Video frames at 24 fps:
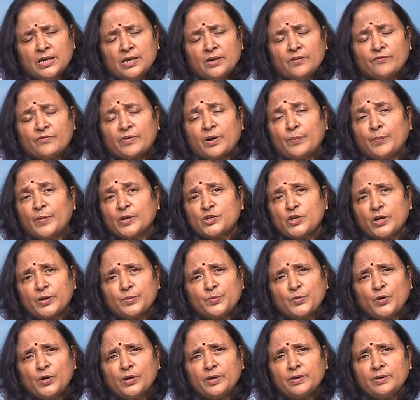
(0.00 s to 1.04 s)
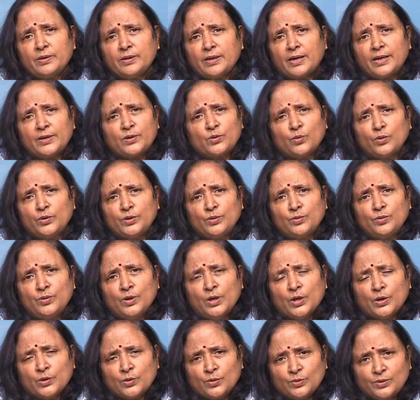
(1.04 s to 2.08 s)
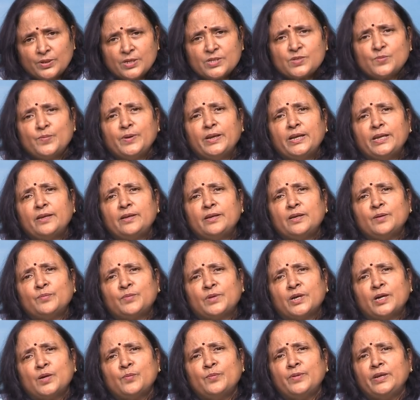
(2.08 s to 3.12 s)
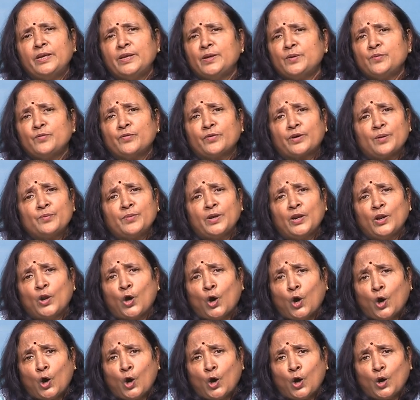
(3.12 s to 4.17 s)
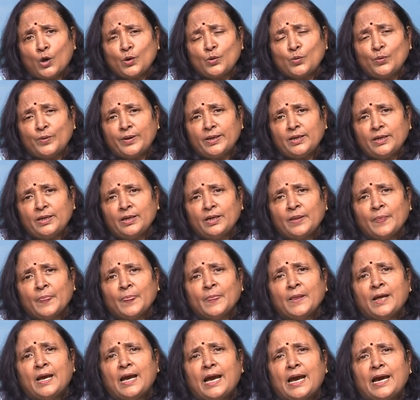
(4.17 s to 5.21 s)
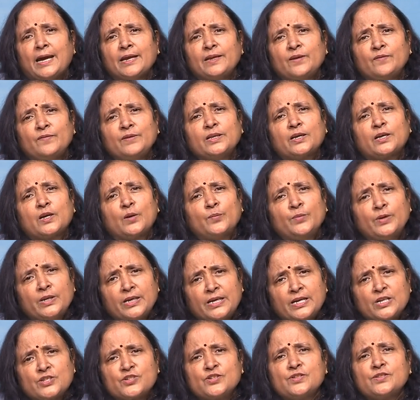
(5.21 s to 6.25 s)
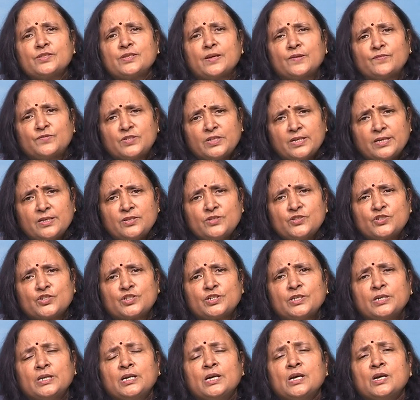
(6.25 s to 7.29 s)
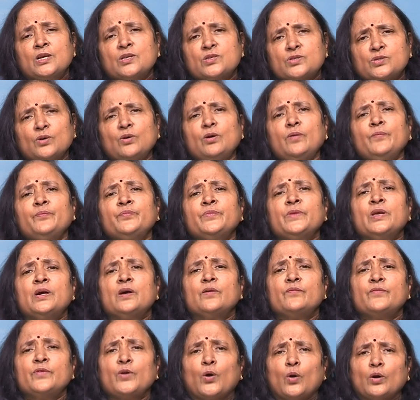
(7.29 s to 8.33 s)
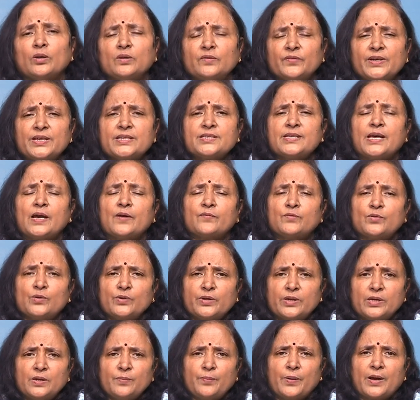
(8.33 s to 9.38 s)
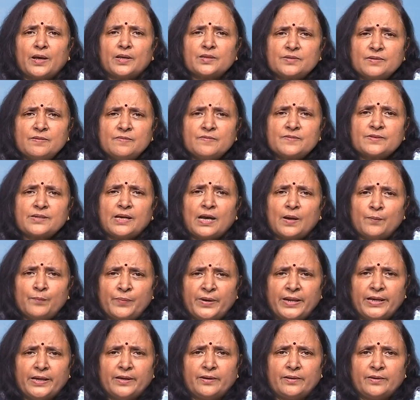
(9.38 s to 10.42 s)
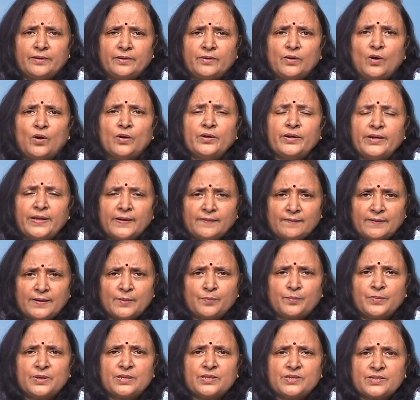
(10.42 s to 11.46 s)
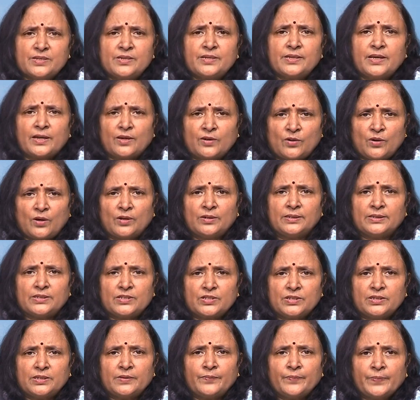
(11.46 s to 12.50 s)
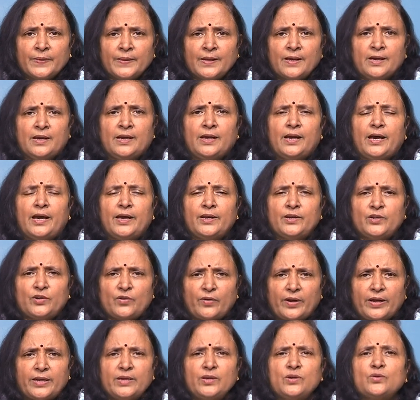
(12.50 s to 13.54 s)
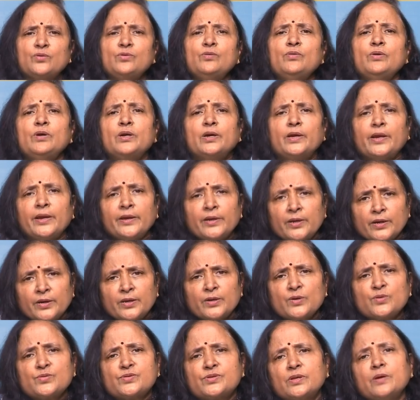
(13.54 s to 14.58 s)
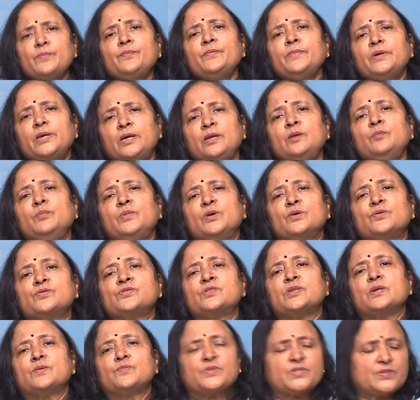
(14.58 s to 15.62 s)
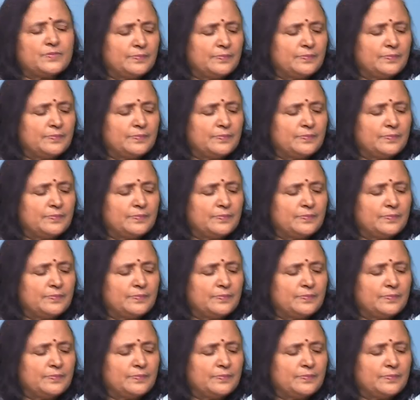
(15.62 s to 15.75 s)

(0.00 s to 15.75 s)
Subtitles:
from Ajaib Ghar, I told you, to this millennium, third millennium, we have come a long way, and even the communications have changed. So, we always have to keep ourselves updated on developments in technology and try to introduce them in museums.